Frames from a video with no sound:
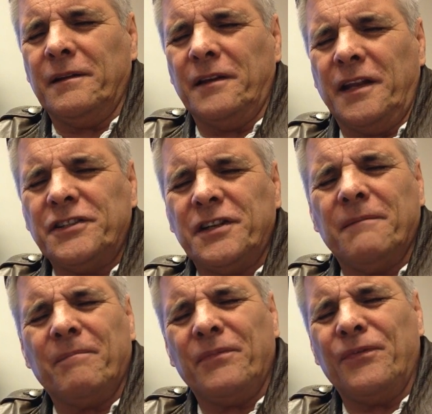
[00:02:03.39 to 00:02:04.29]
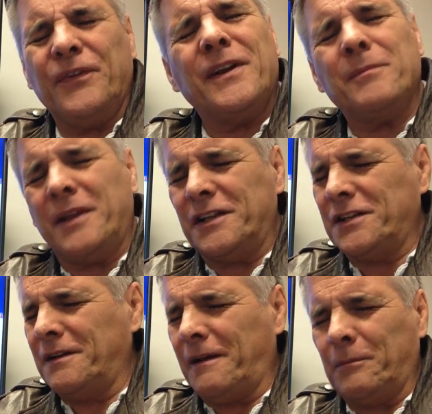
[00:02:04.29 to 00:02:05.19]
Nation, Freedom
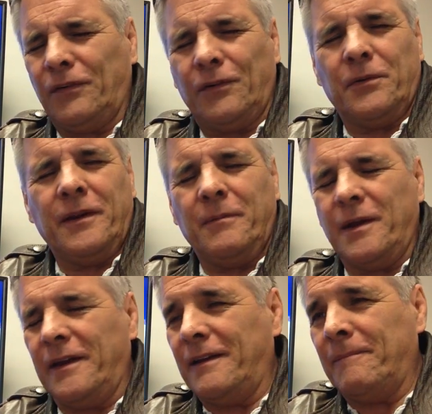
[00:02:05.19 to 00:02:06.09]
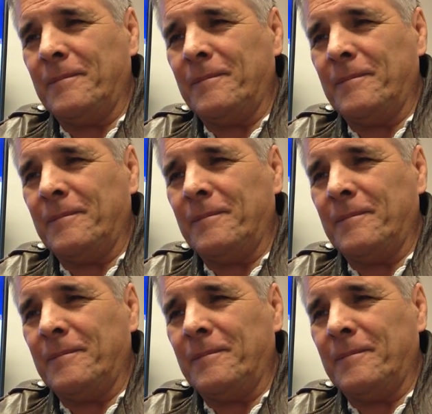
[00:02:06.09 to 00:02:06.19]
Nation. I'm sorry, my